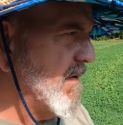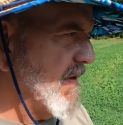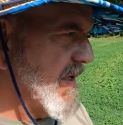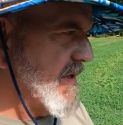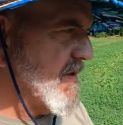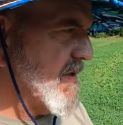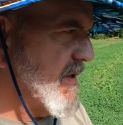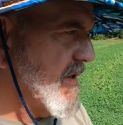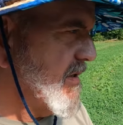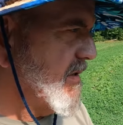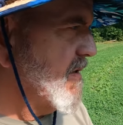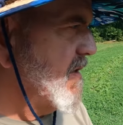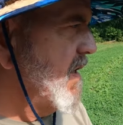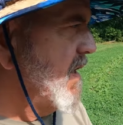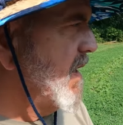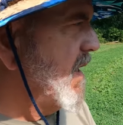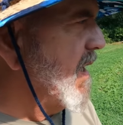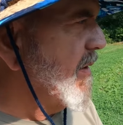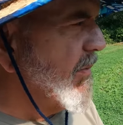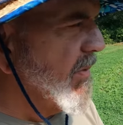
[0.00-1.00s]
That's it
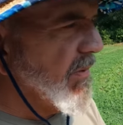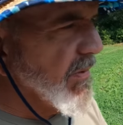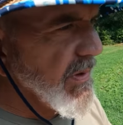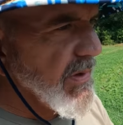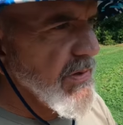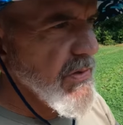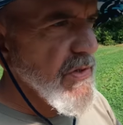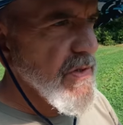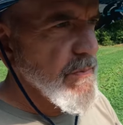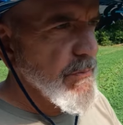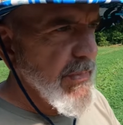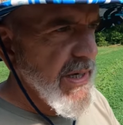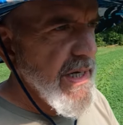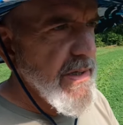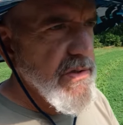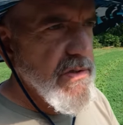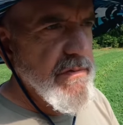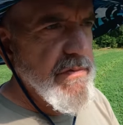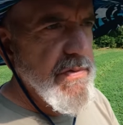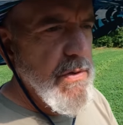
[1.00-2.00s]
and we really just
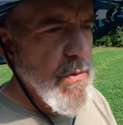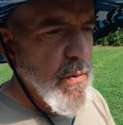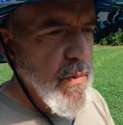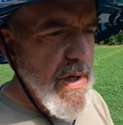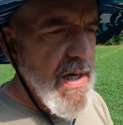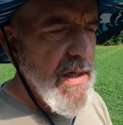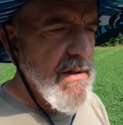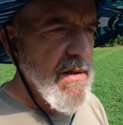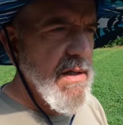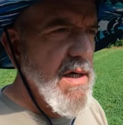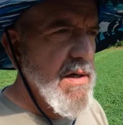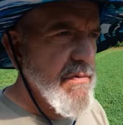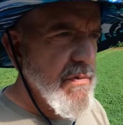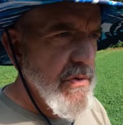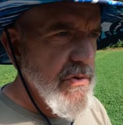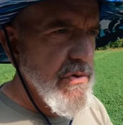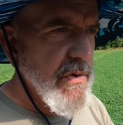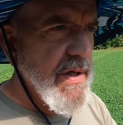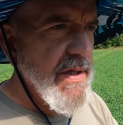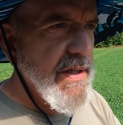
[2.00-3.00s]
manage it for the wildlife.
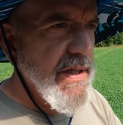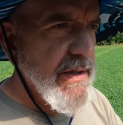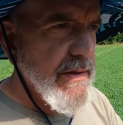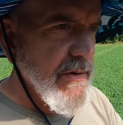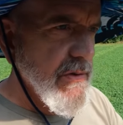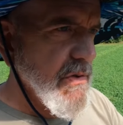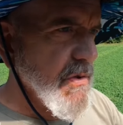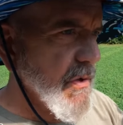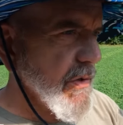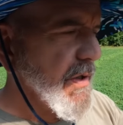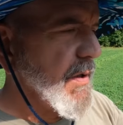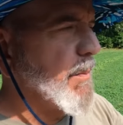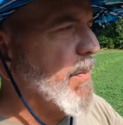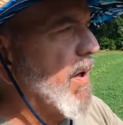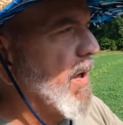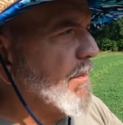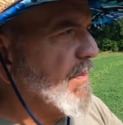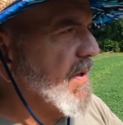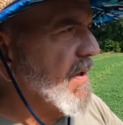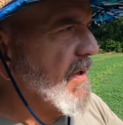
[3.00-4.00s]
We're trying to get the turkey
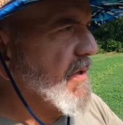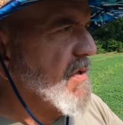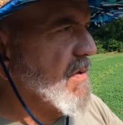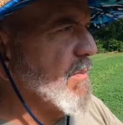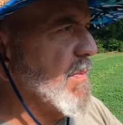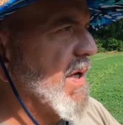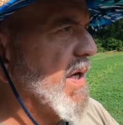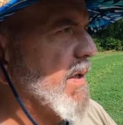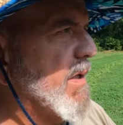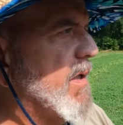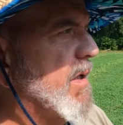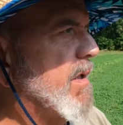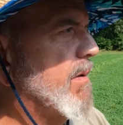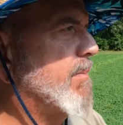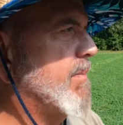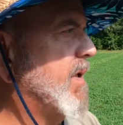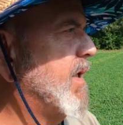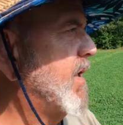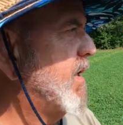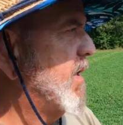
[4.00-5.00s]
population back up.